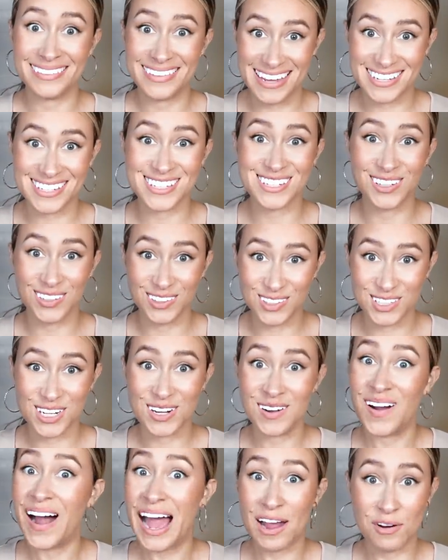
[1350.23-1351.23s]
They still
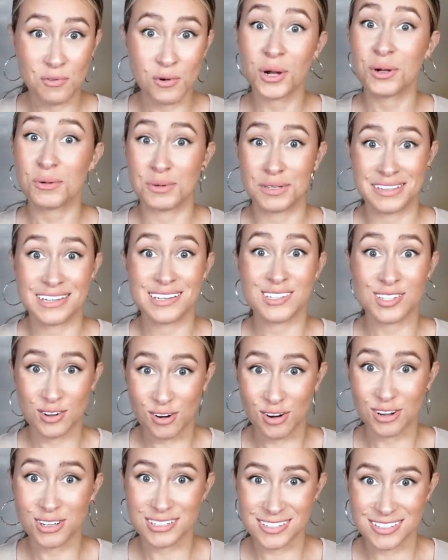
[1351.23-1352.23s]
do. I work with these
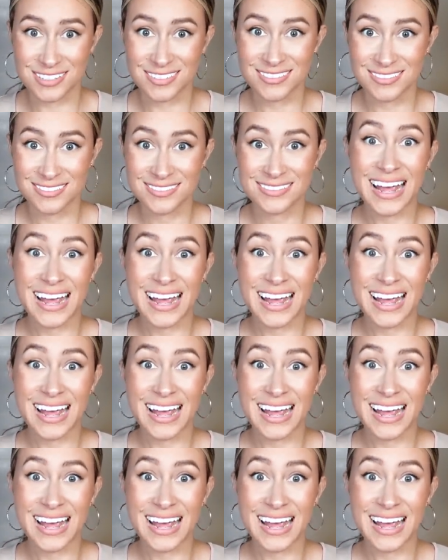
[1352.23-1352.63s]
girls.